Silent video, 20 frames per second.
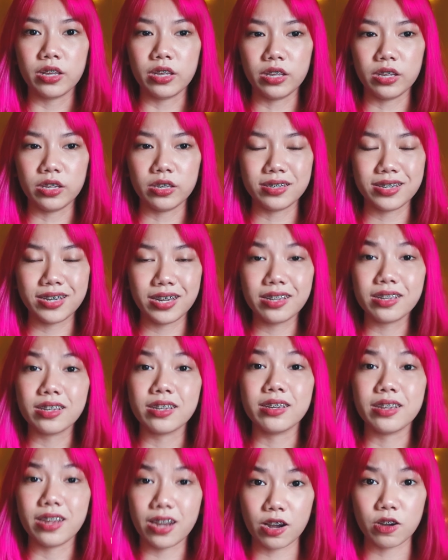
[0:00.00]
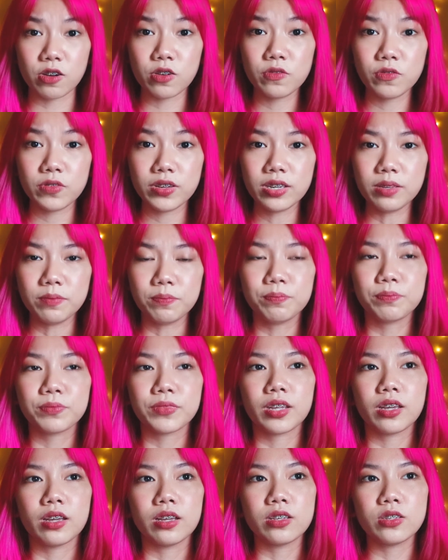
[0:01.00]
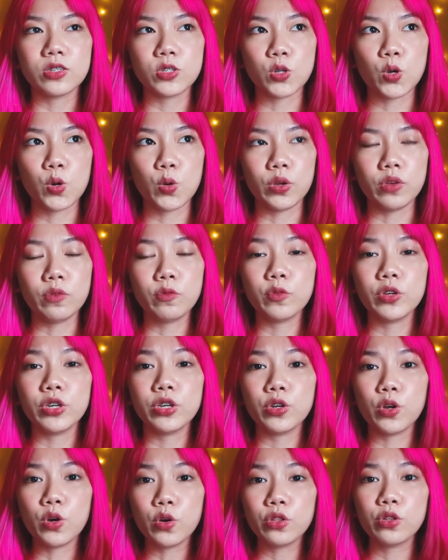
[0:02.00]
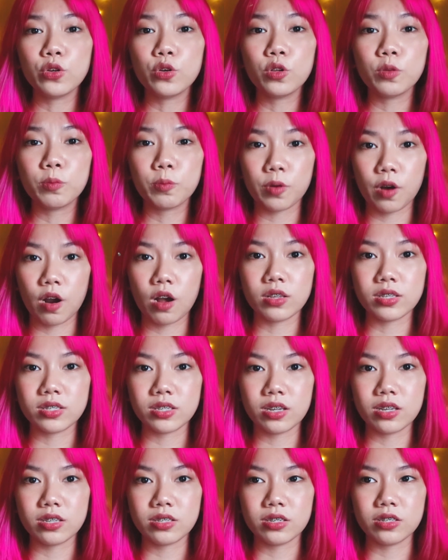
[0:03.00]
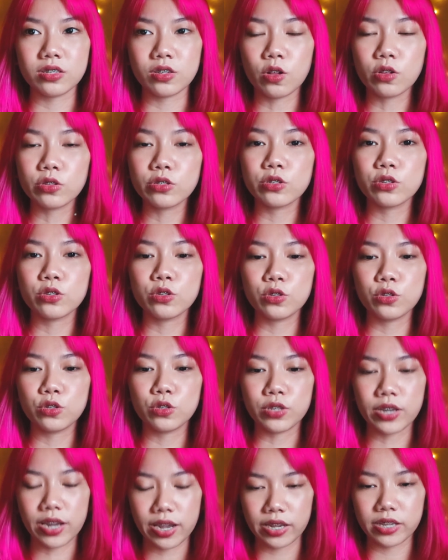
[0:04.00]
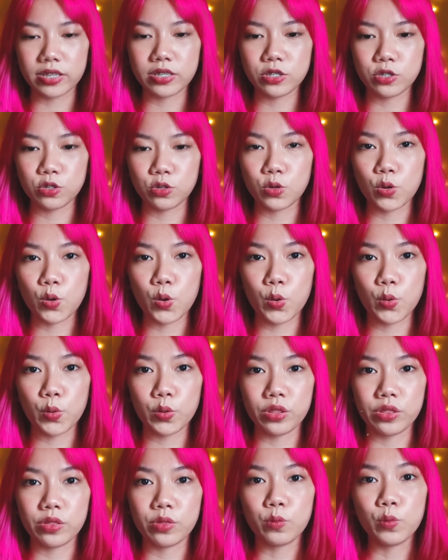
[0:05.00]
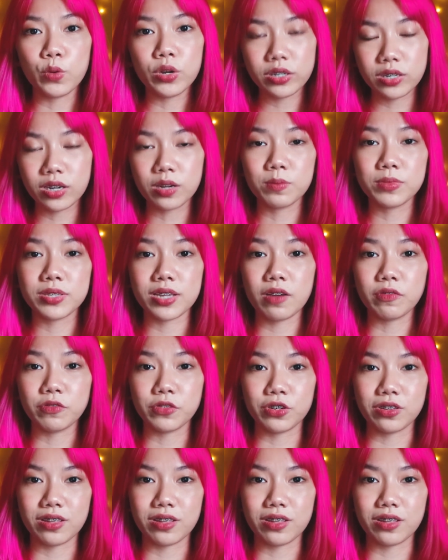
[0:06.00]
in taking care of it. So if we know the whole process, it's also nice to know what comes after